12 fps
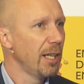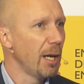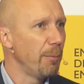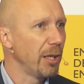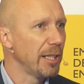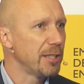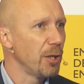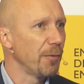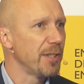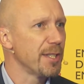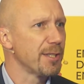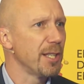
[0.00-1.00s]
ability
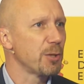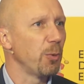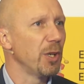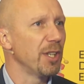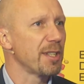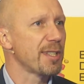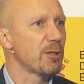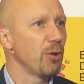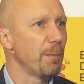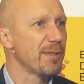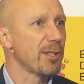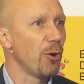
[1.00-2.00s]
of these networks
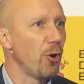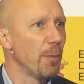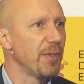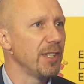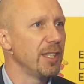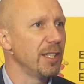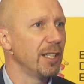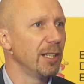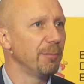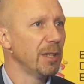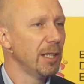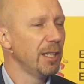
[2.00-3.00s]
to absorb
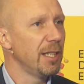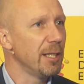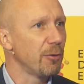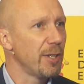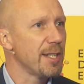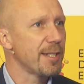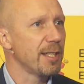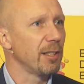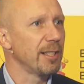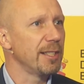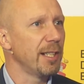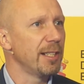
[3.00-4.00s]
the
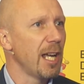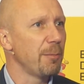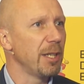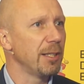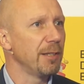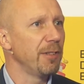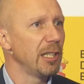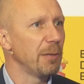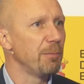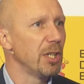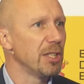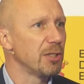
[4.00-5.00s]
increasingly dynamic
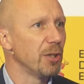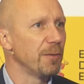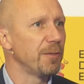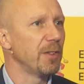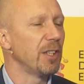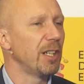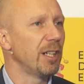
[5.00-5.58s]
development of